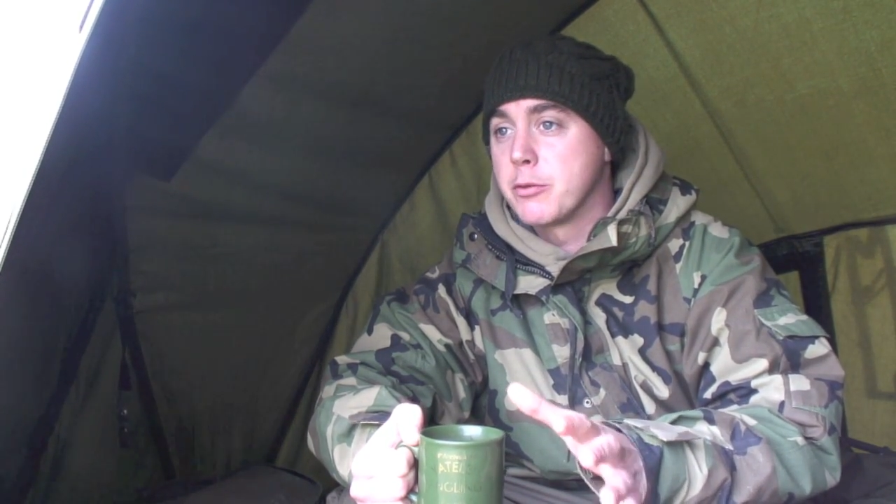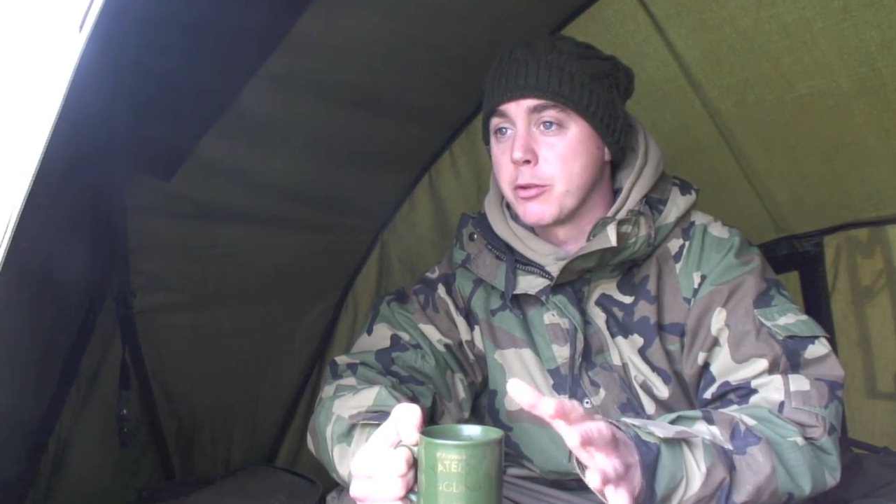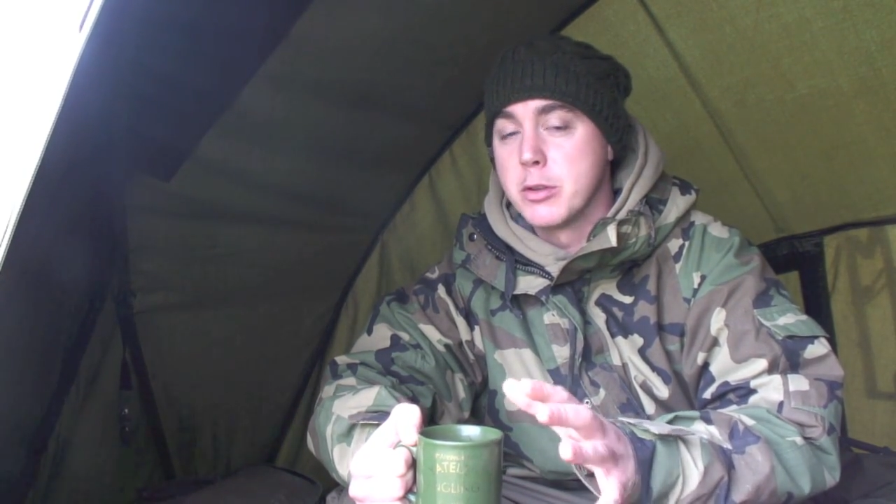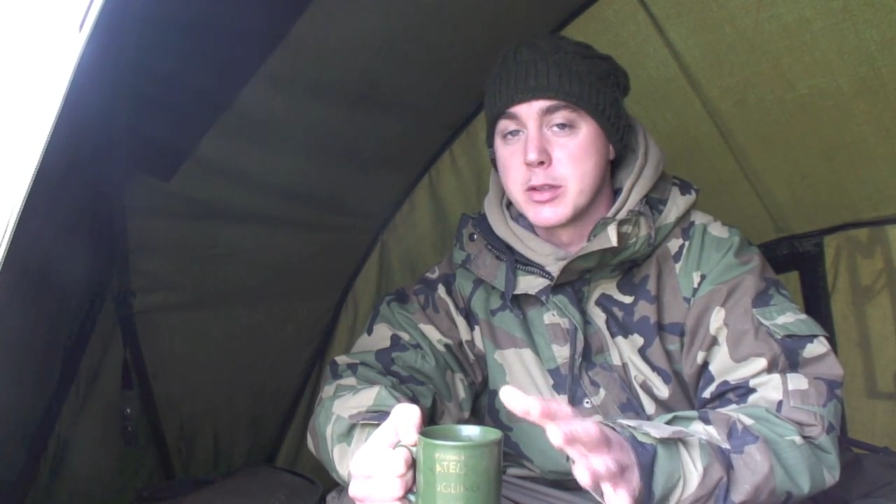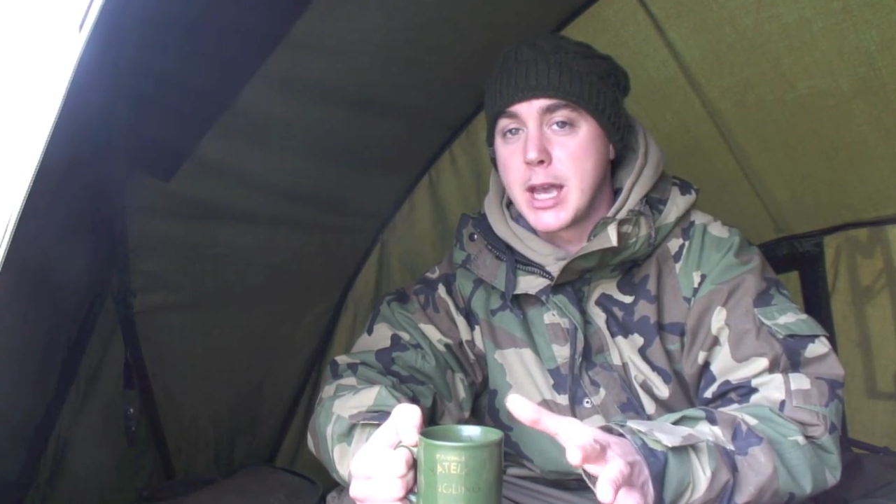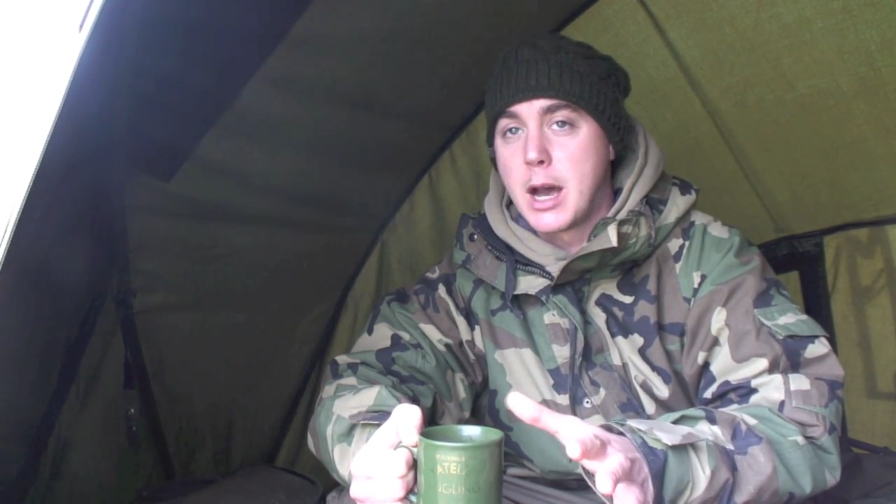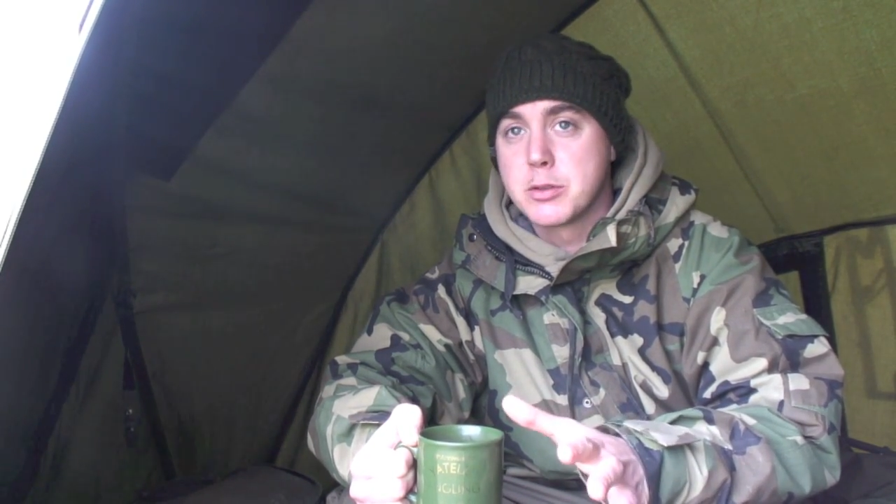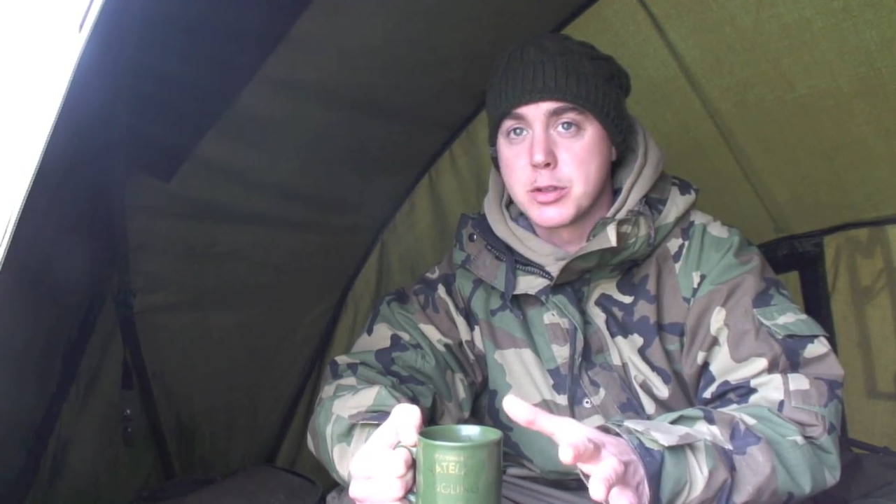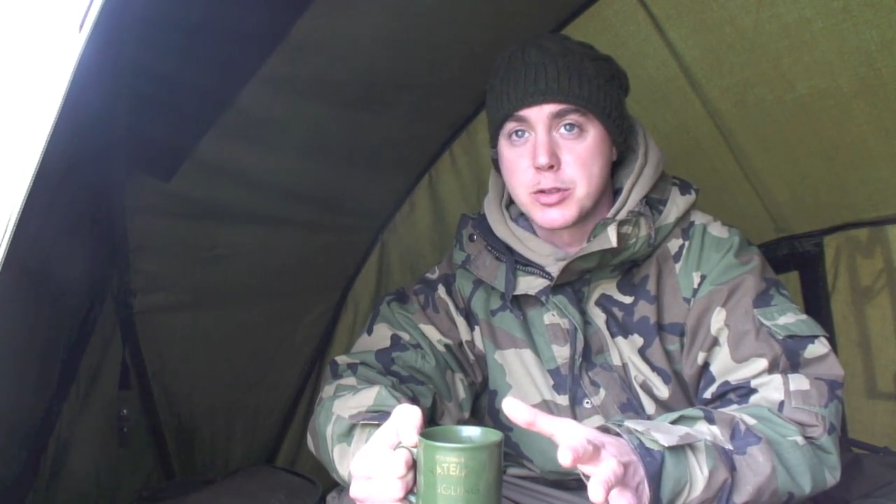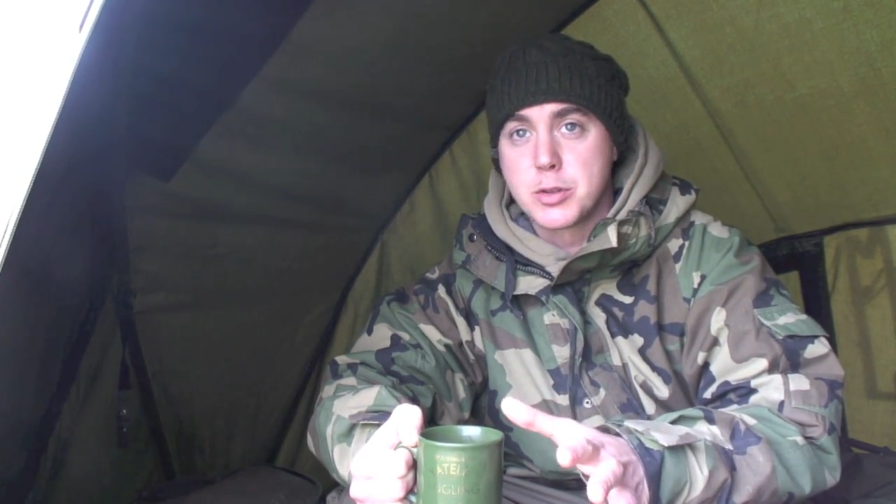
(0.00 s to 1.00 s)
through the
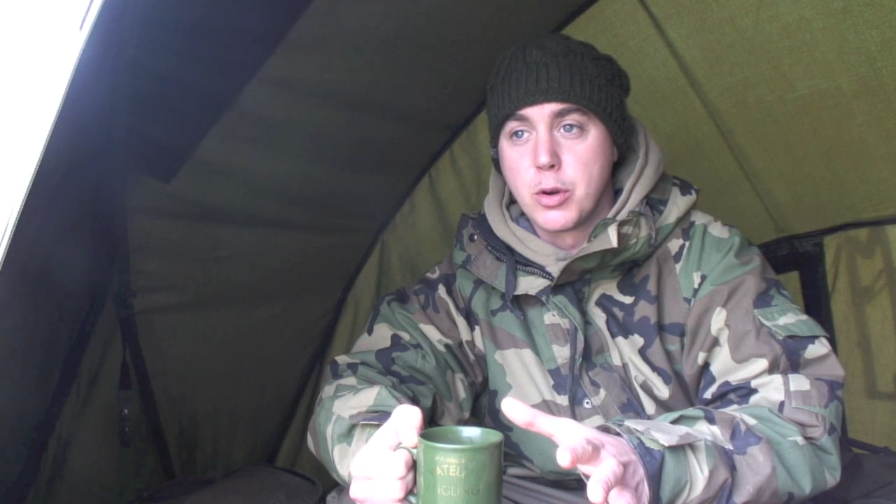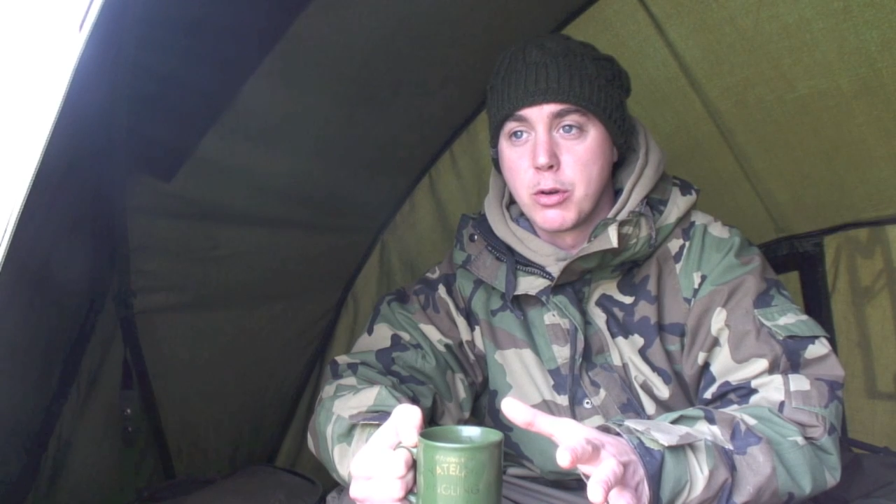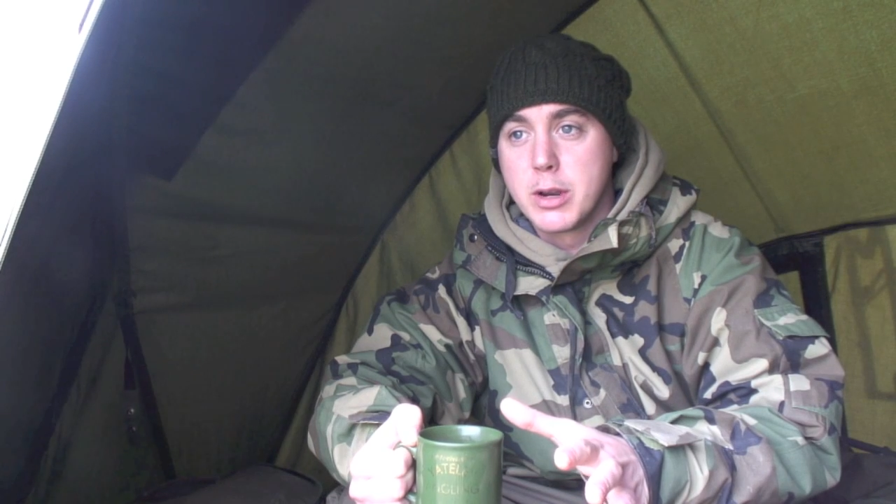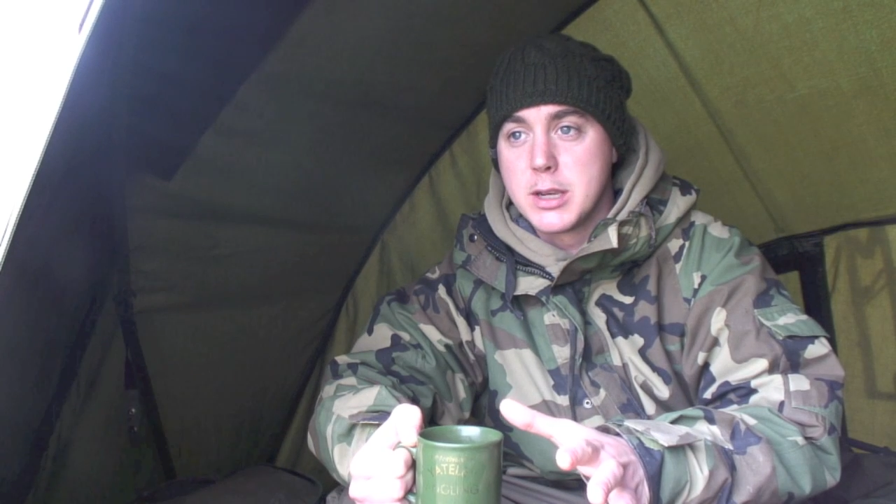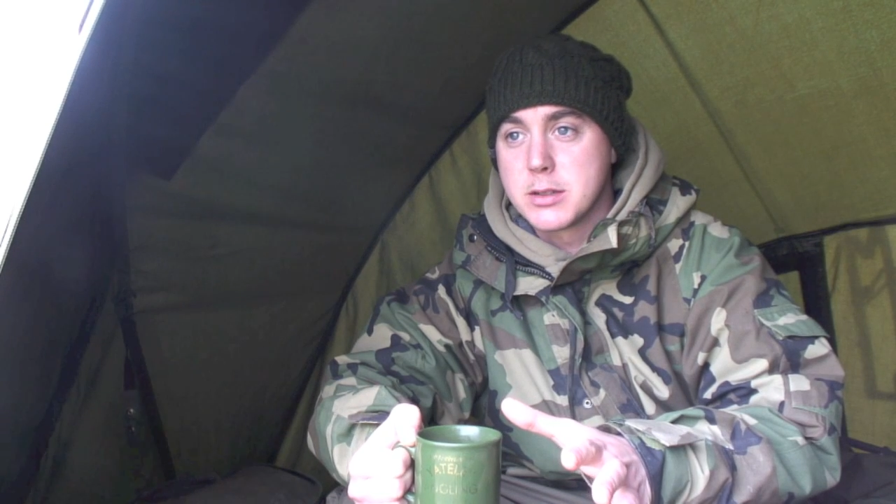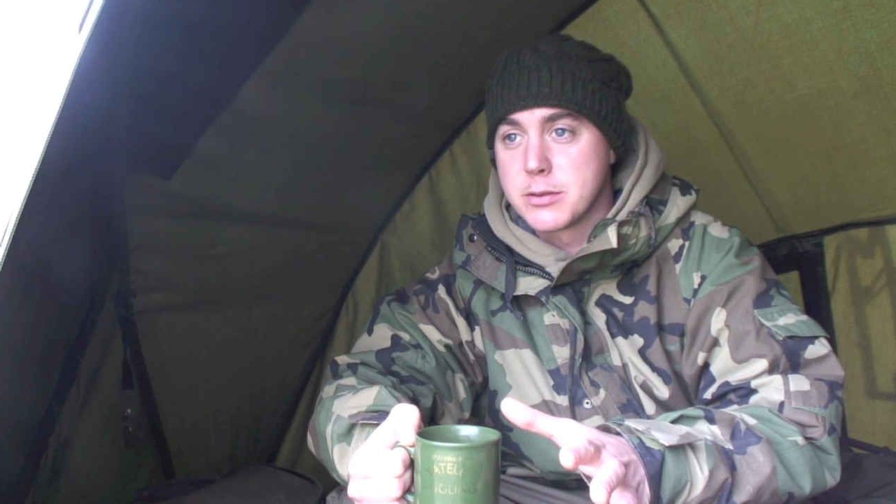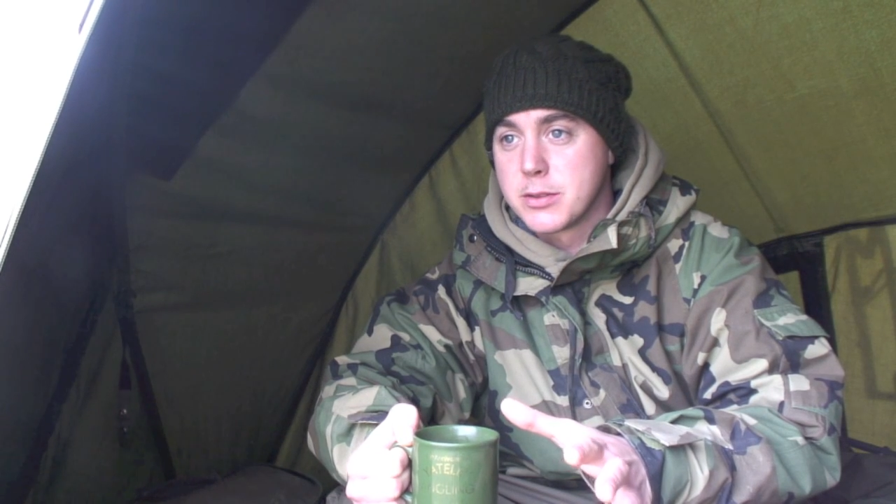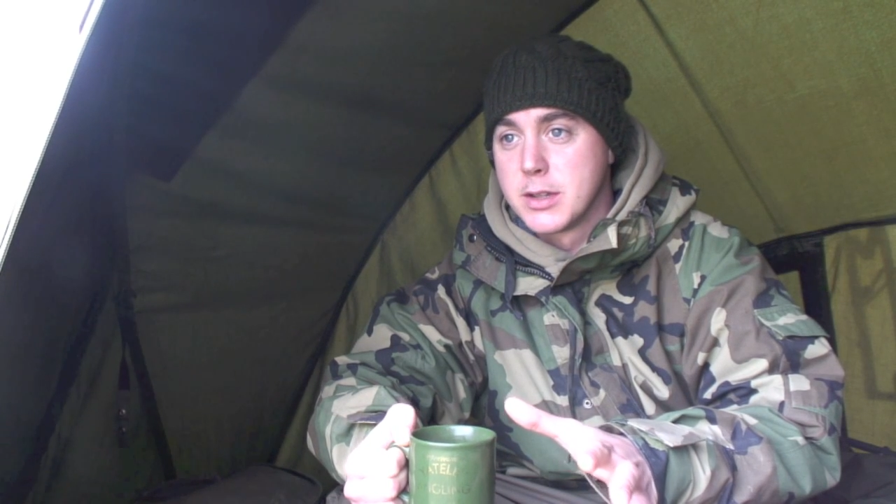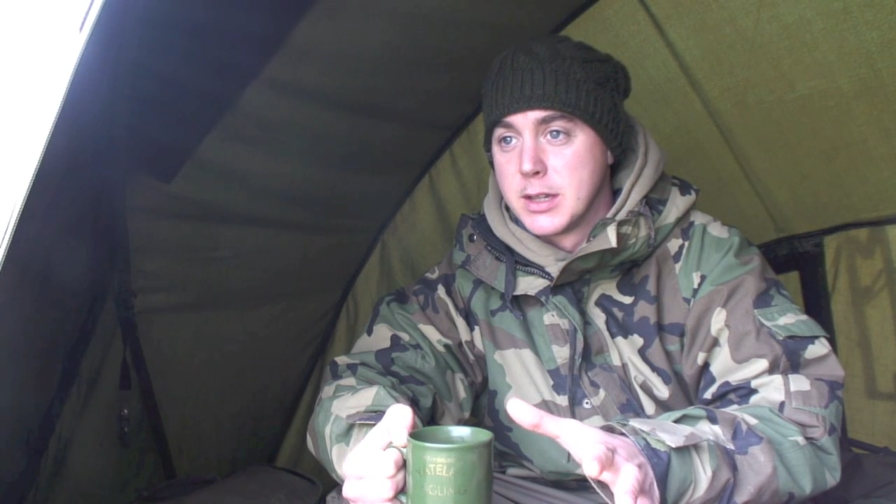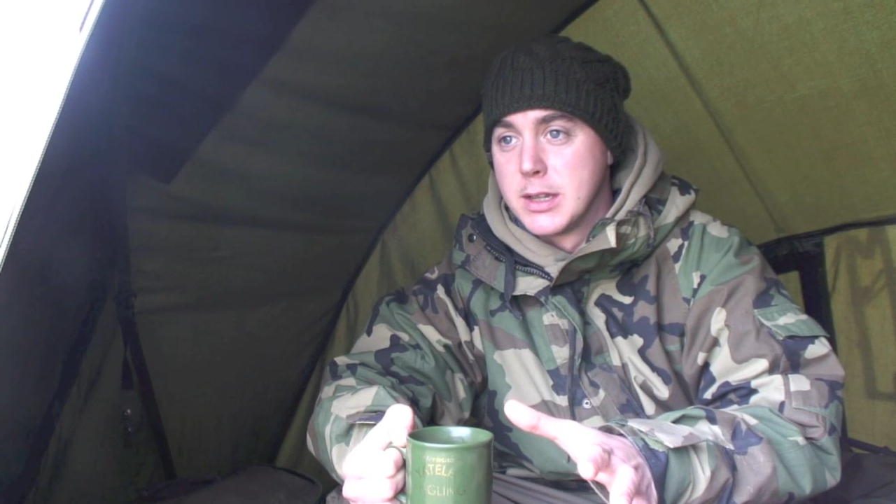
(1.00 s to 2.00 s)
tales of the stories of